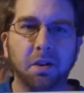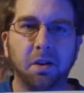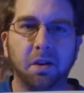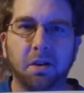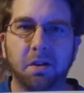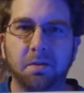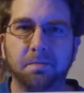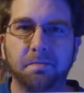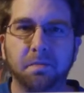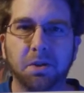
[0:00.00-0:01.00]

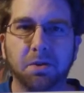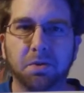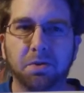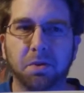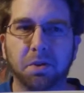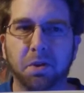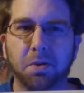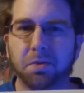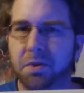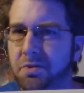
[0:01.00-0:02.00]
I do enjoy the
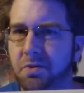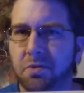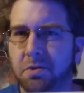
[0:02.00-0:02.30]
whole Dungeons